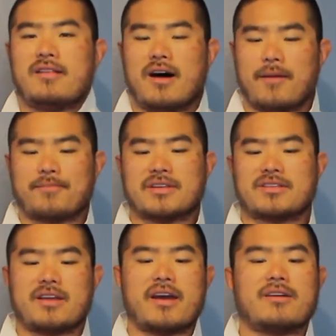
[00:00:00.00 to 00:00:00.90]
up the
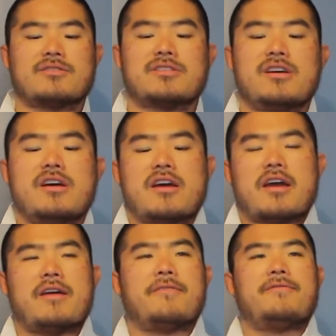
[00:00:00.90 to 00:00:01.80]
stairs,
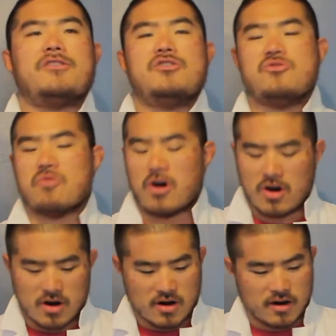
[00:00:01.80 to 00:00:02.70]
if you
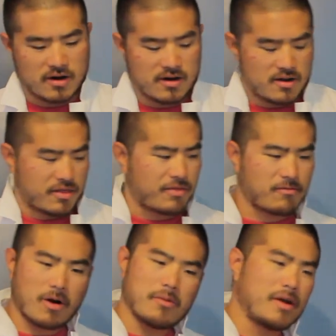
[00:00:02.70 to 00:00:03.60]
are
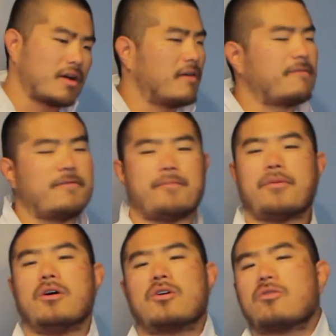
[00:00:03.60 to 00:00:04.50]
throwing a
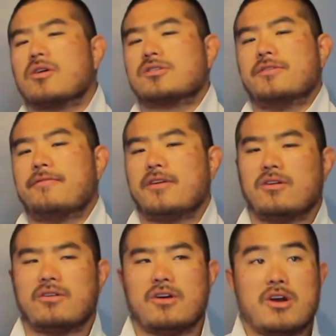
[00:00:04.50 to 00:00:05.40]
football across the
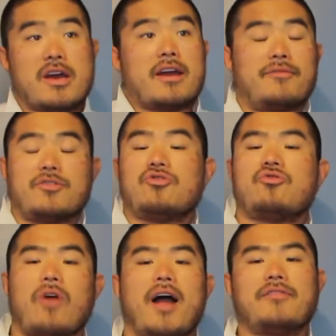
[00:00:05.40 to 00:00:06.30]
field, if you're
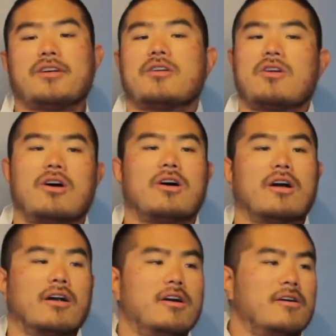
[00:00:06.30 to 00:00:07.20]
driving a
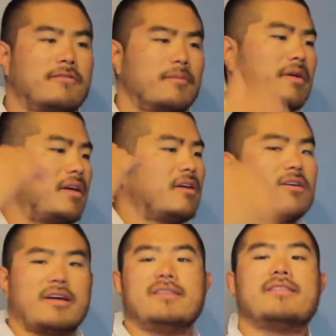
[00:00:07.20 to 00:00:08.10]
car from
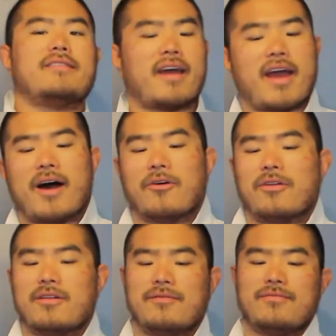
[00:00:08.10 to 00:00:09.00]
here into town,
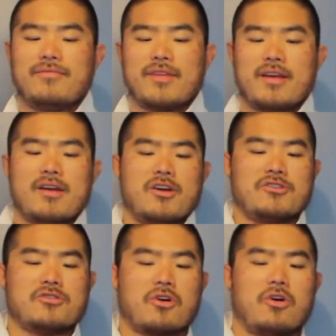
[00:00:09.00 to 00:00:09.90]

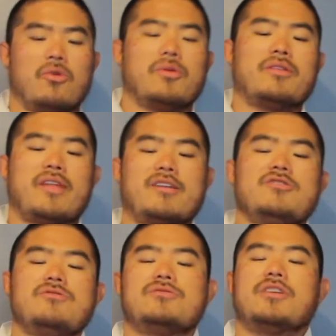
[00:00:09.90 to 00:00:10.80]
you're always then
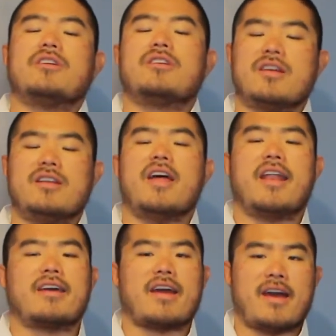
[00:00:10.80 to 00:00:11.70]
using
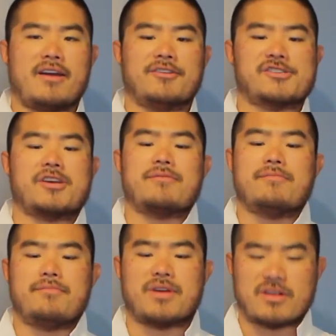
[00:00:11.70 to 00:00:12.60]
kinetic energy
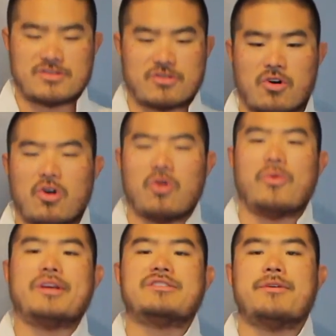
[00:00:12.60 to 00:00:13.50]
because you're
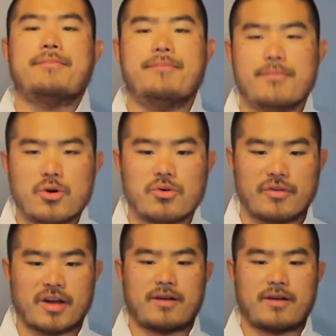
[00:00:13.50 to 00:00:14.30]
always moving.